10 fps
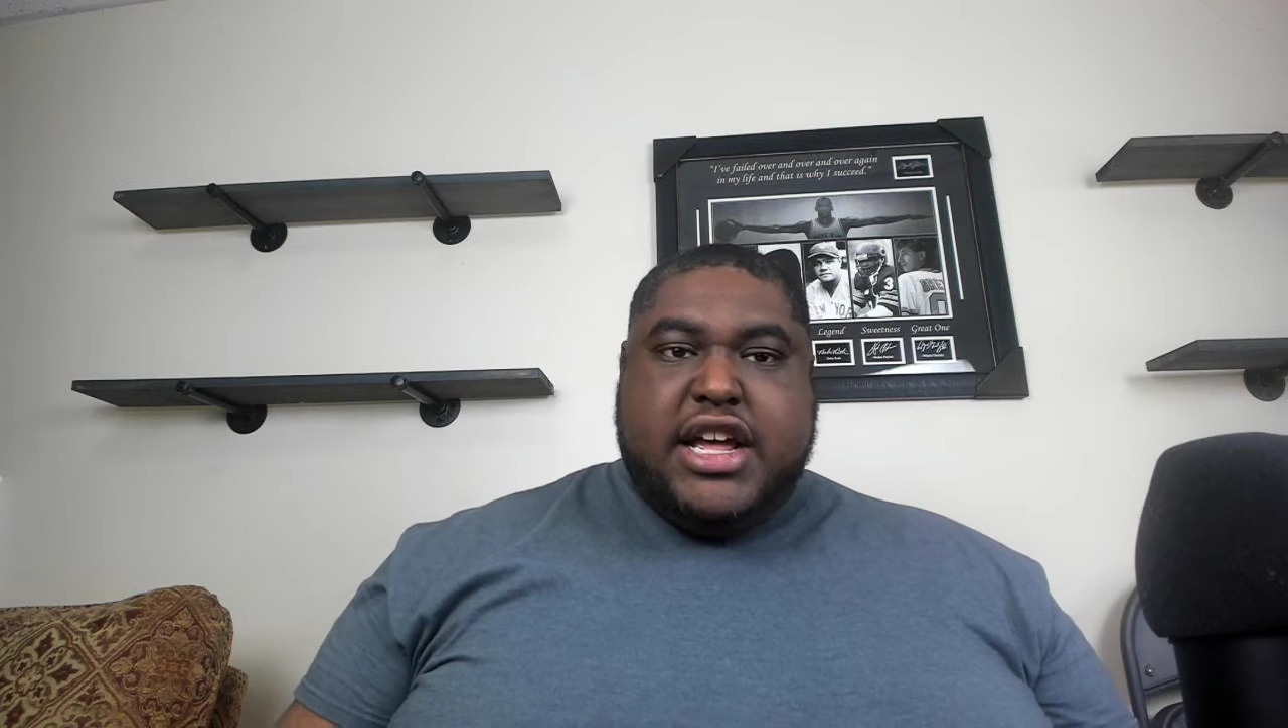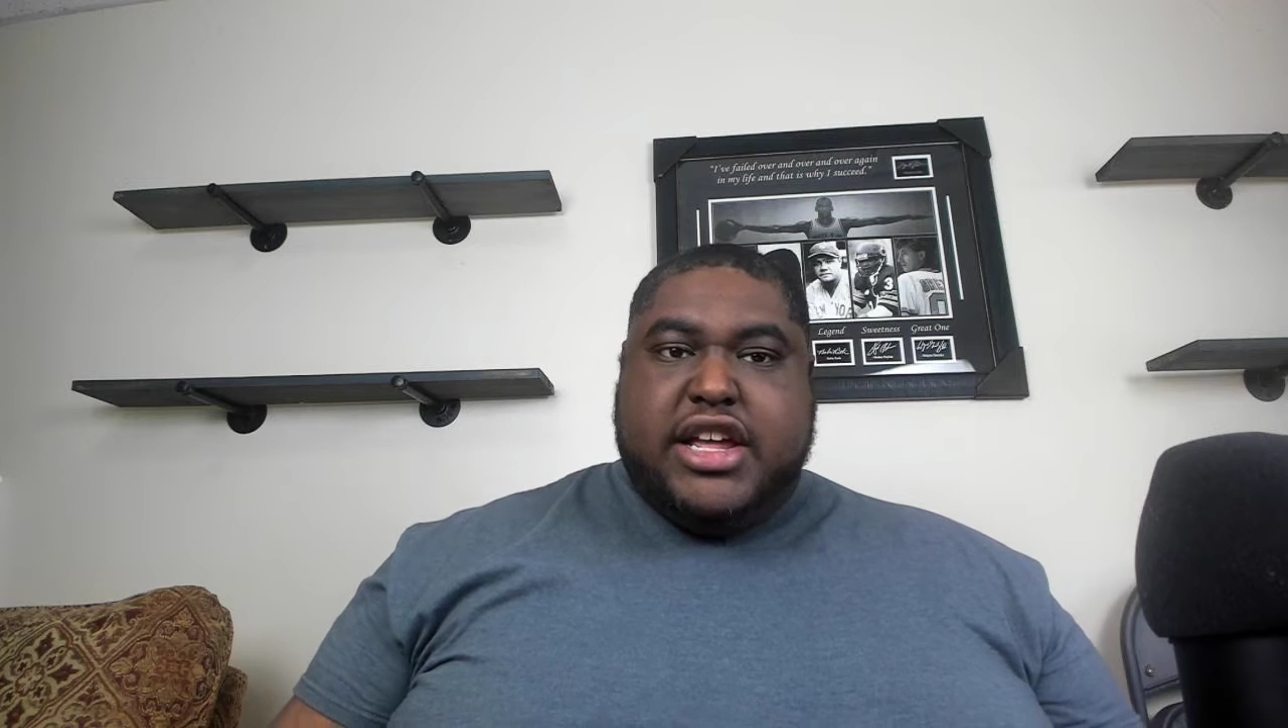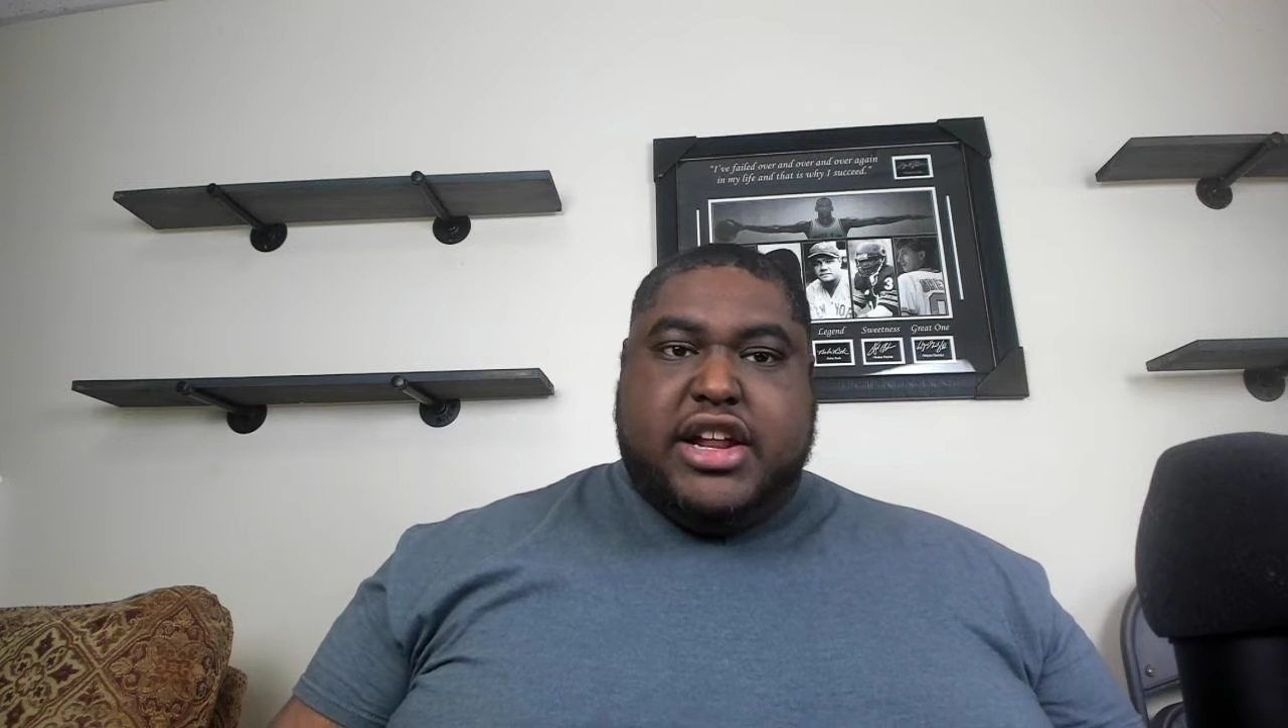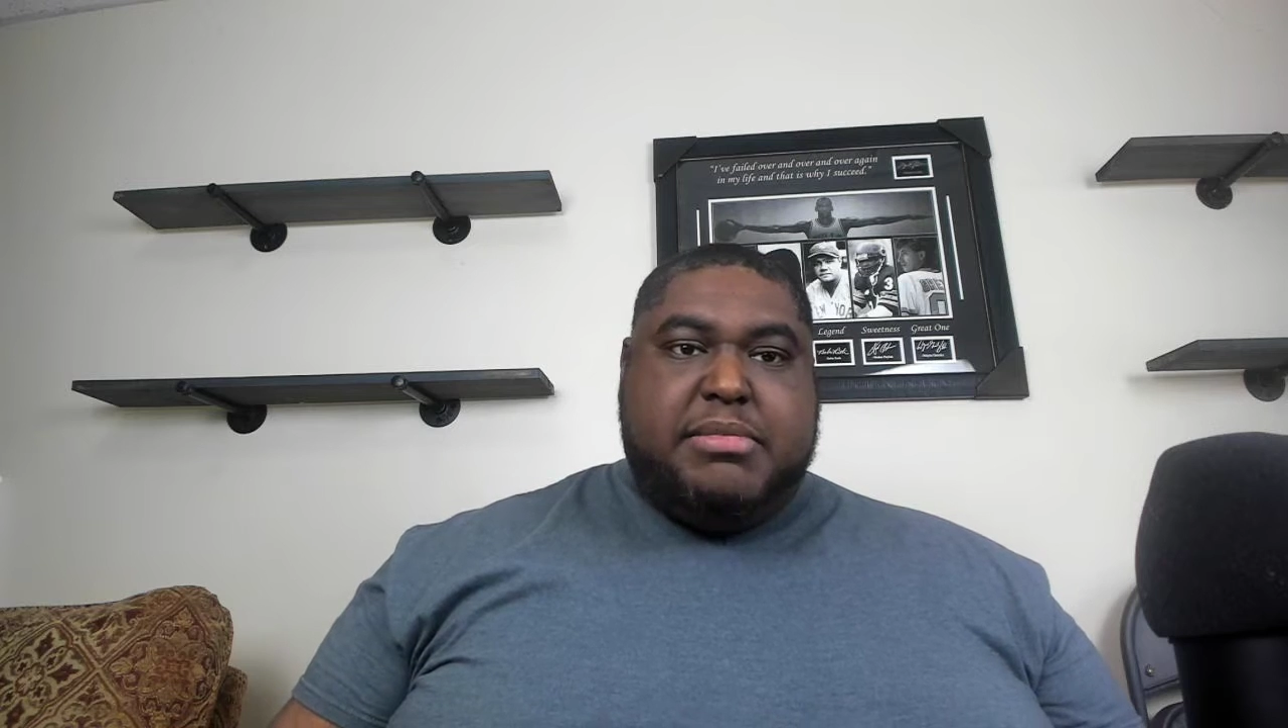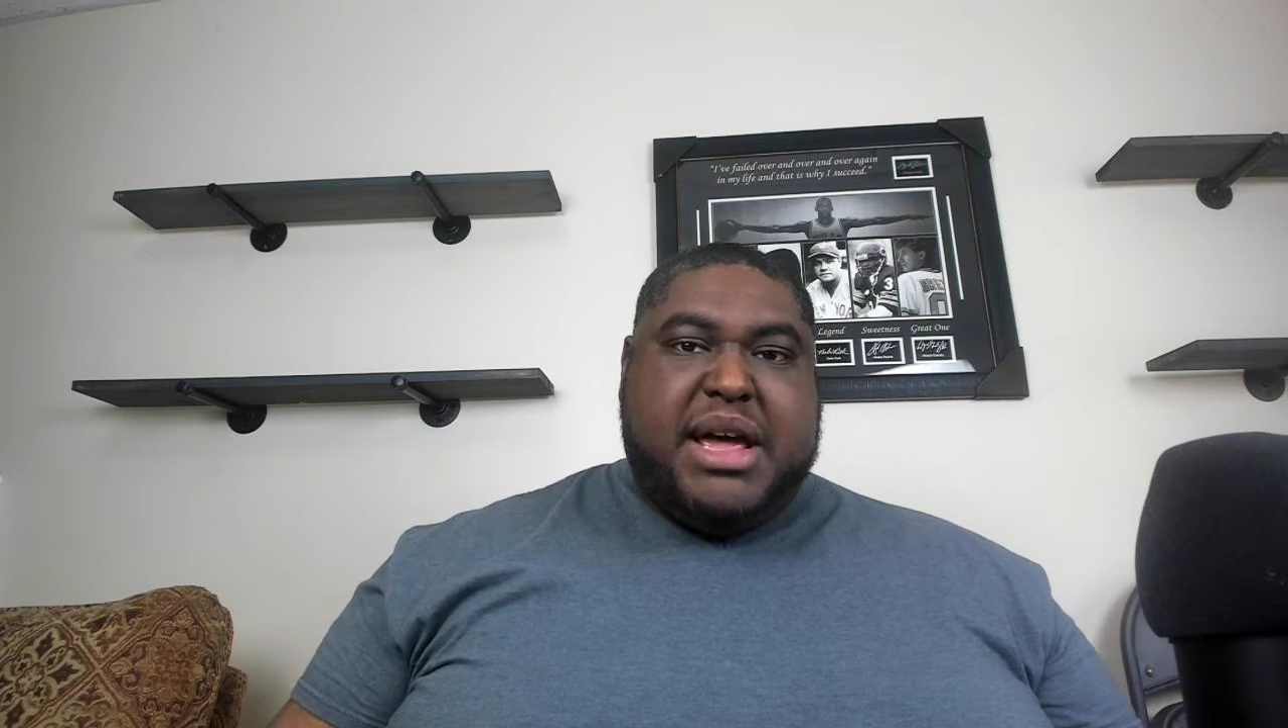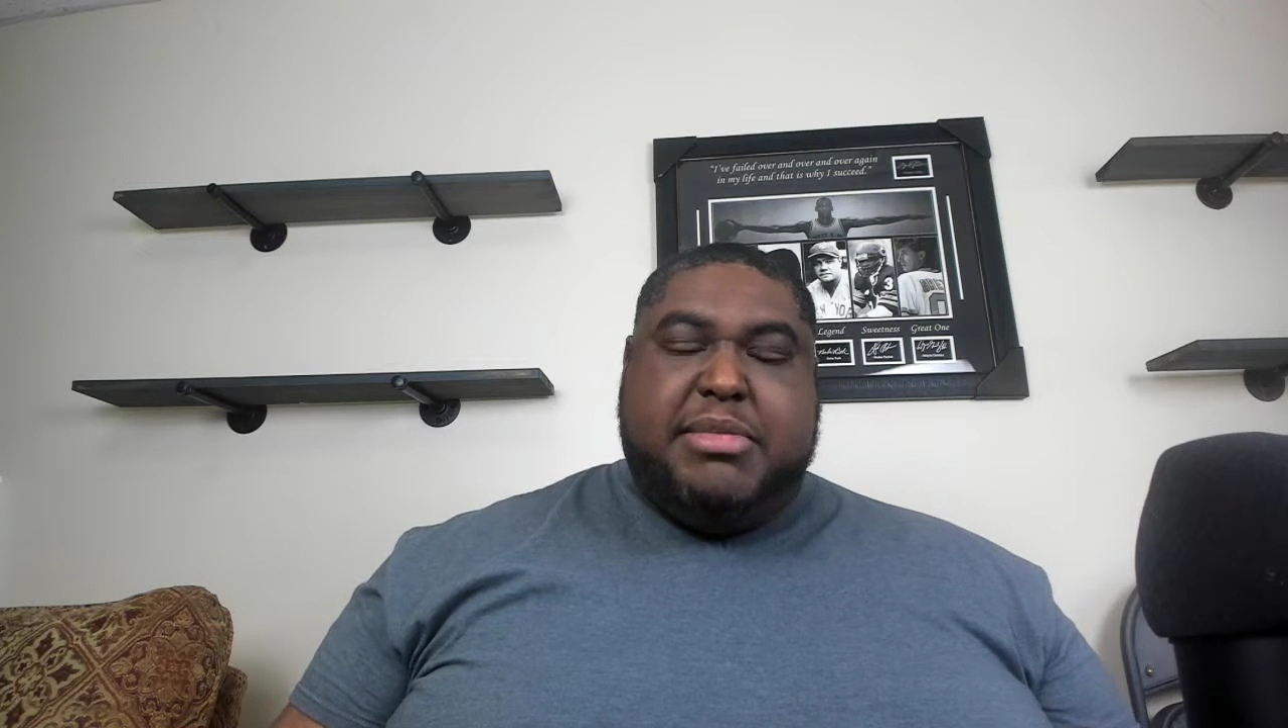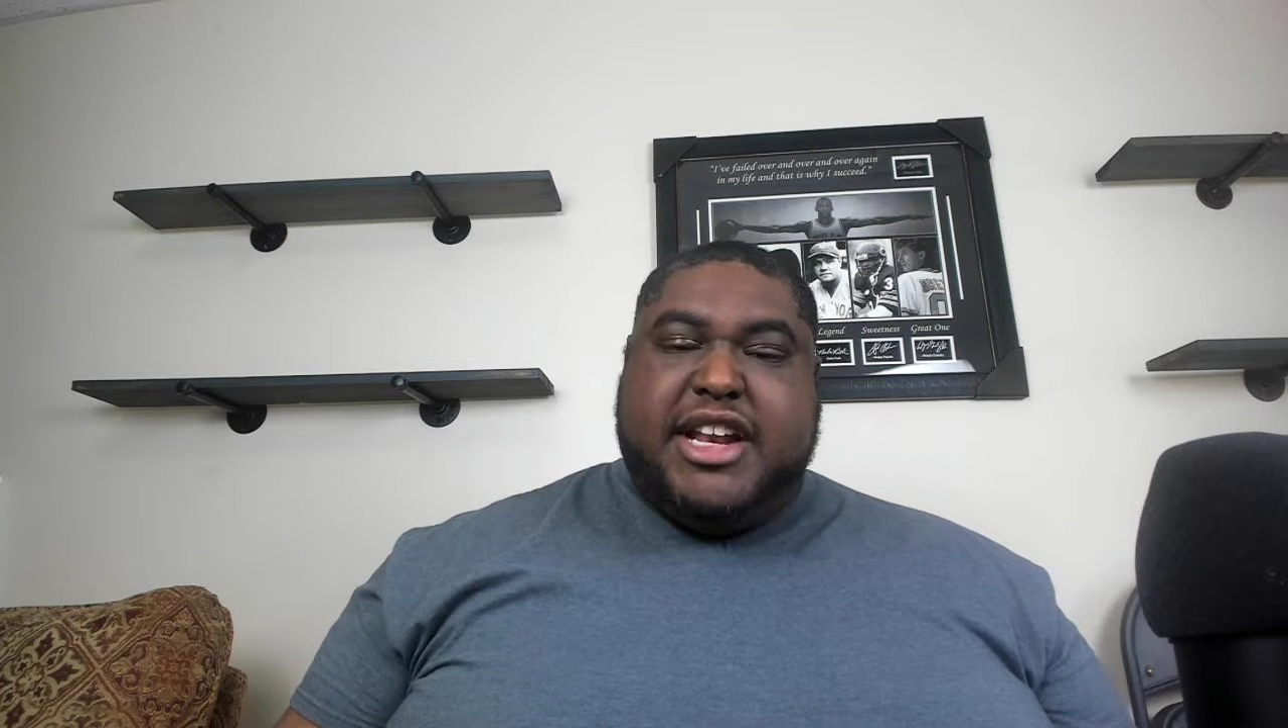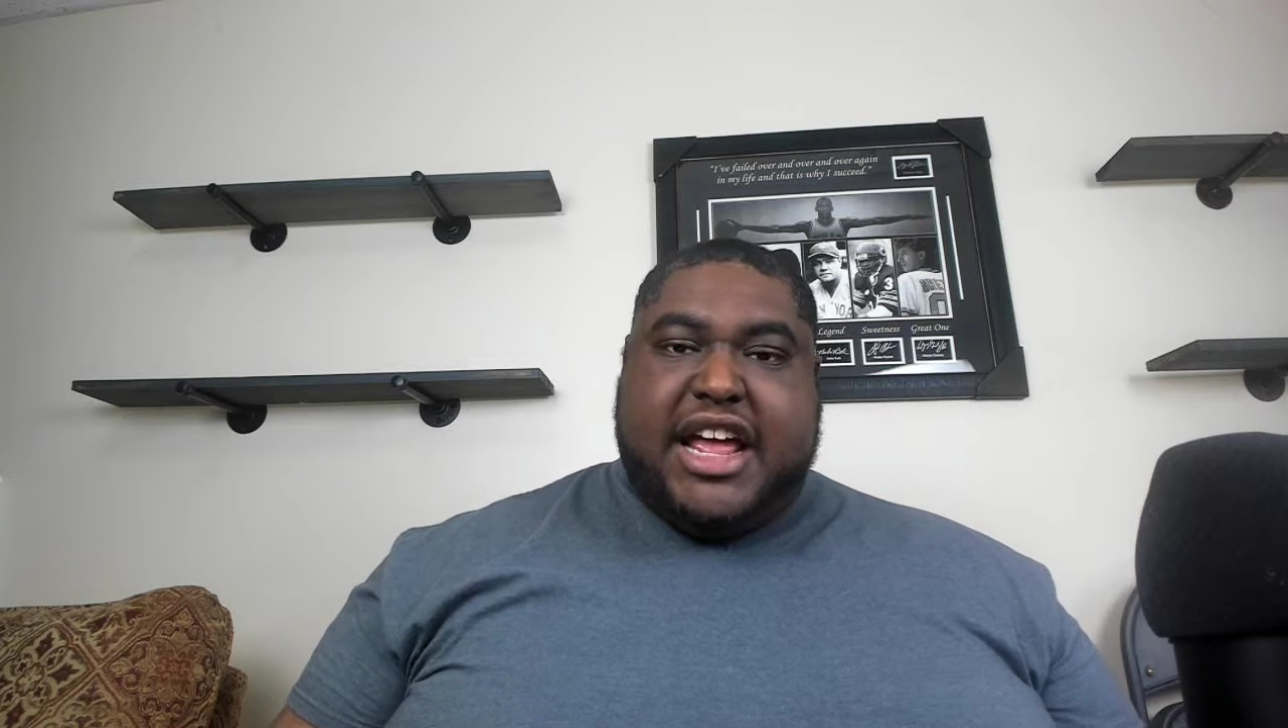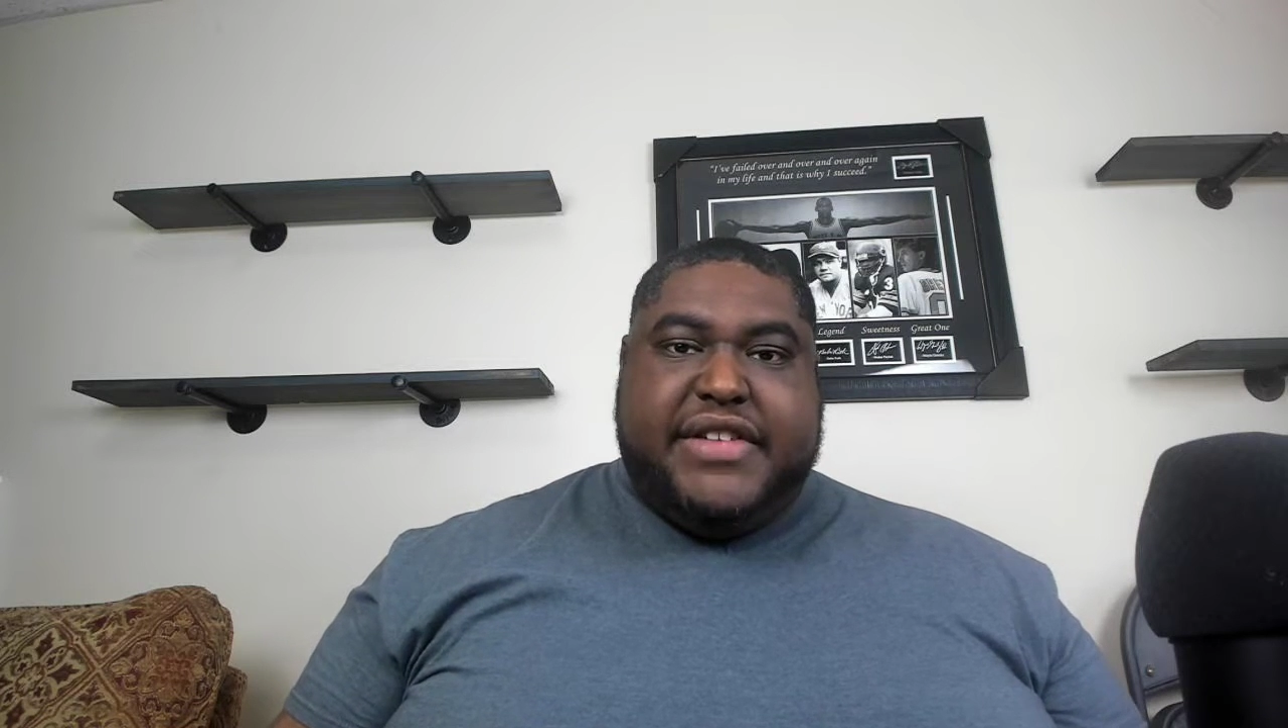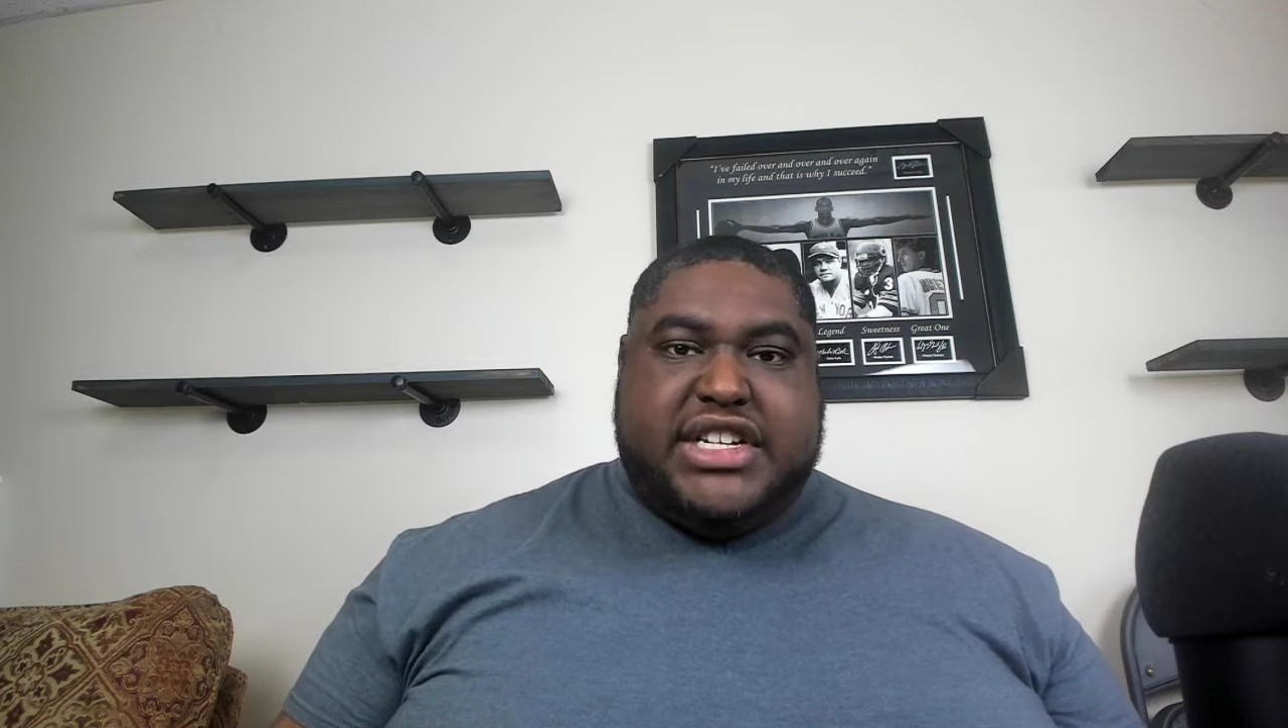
You know, maybe David